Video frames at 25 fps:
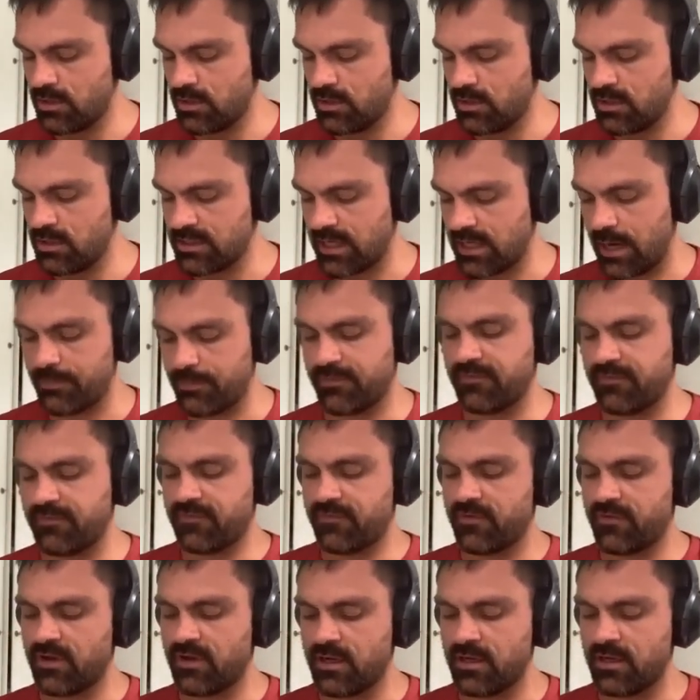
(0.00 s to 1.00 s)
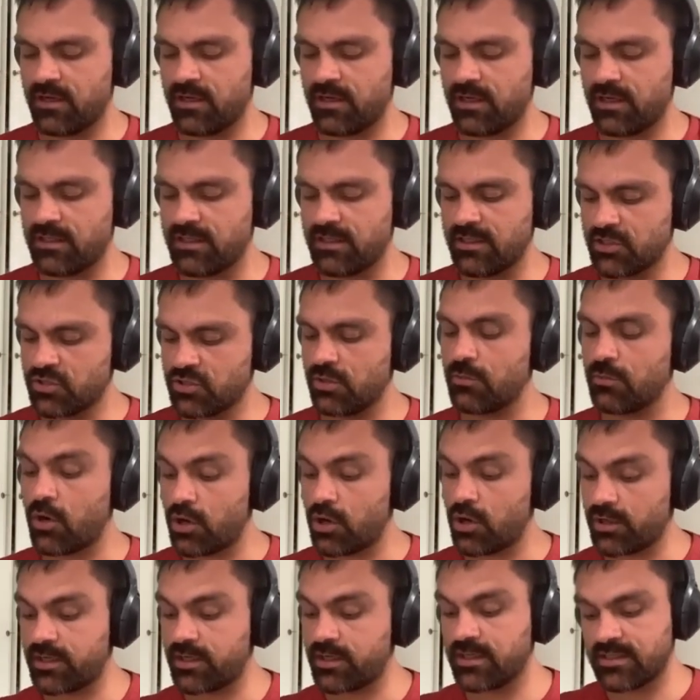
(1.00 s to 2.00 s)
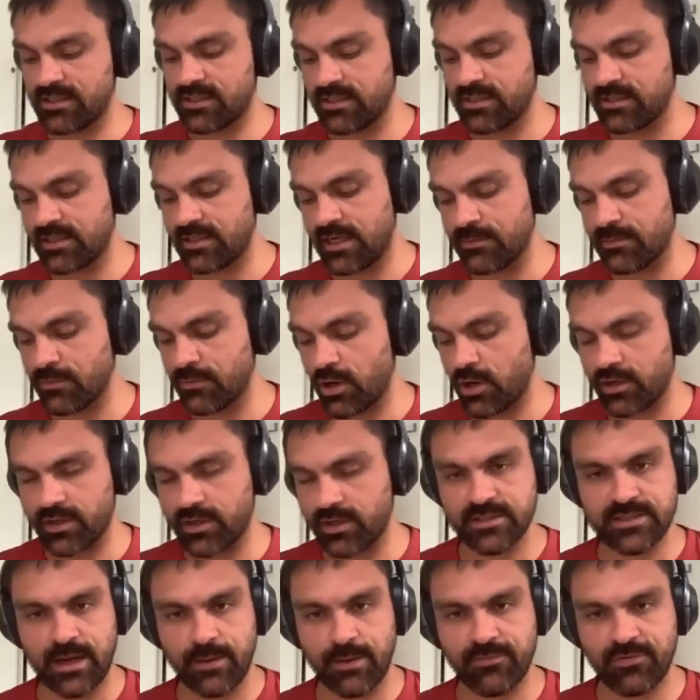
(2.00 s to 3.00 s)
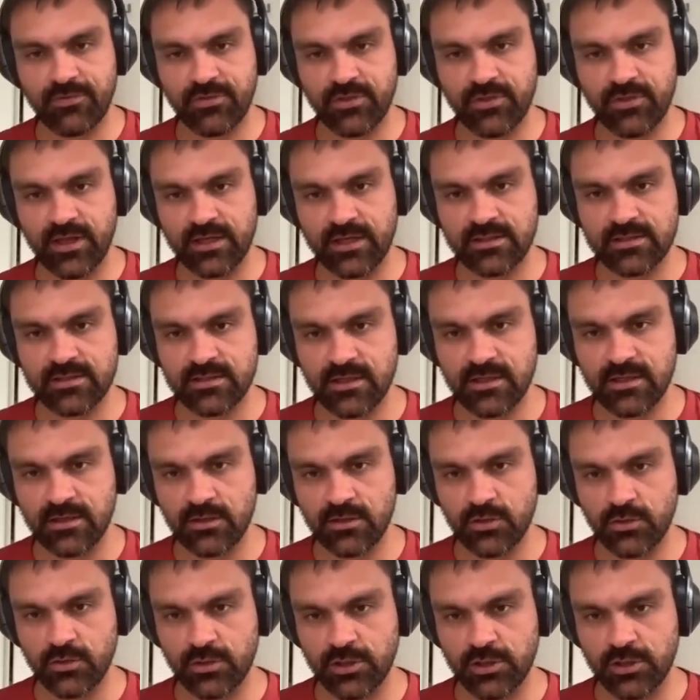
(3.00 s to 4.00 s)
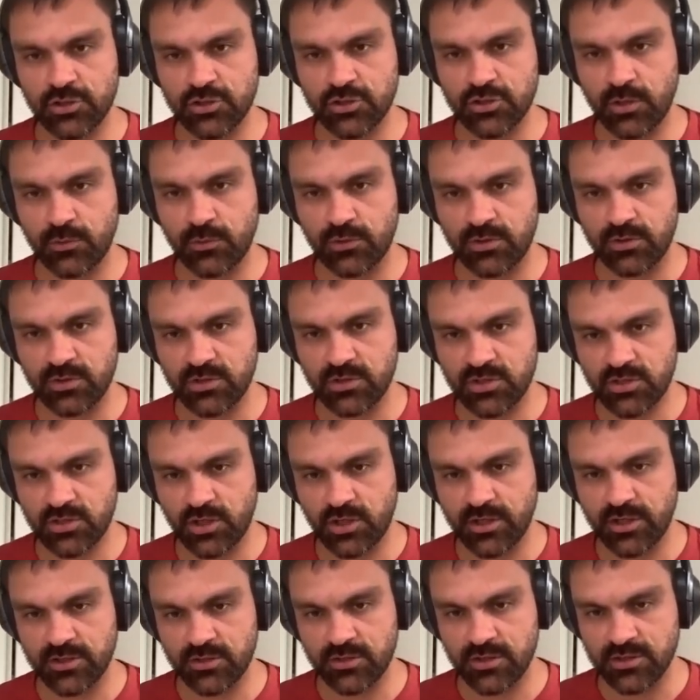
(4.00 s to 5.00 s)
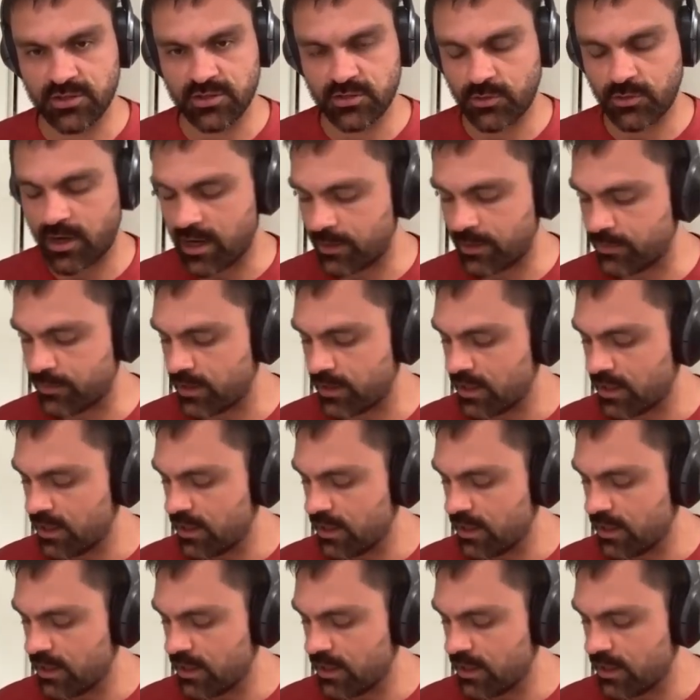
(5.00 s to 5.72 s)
the type of additional markets and market depth that Gurley and Shaw were starting to describe,